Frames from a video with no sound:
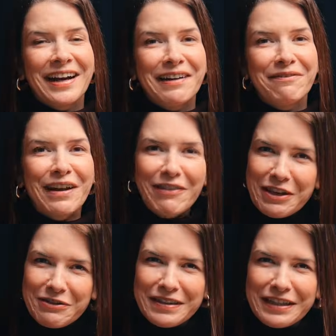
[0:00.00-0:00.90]
a very
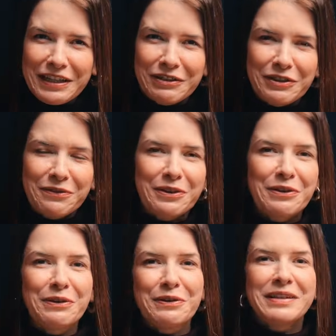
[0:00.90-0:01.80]
interesting
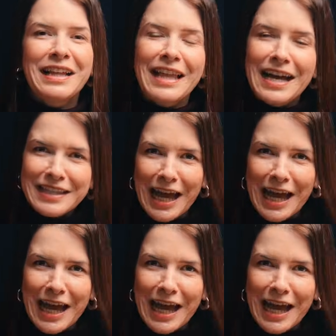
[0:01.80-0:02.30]
interview. The last